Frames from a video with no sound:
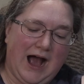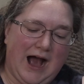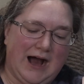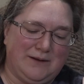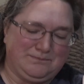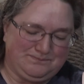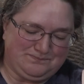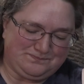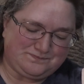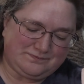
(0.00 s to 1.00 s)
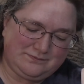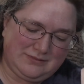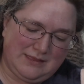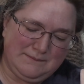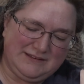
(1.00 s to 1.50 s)

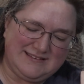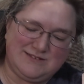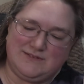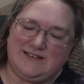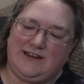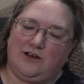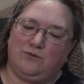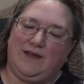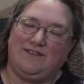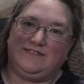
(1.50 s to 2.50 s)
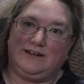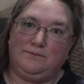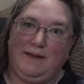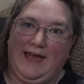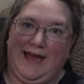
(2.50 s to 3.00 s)
But let's see what's in here. We have a little
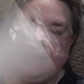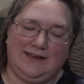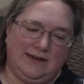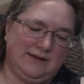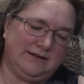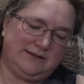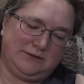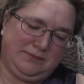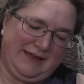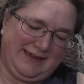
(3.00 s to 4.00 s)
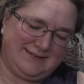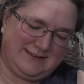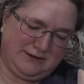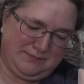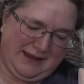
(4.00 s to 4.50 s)
pack, a little
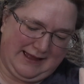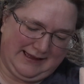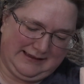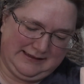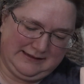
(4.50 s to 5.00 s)
plastic pack.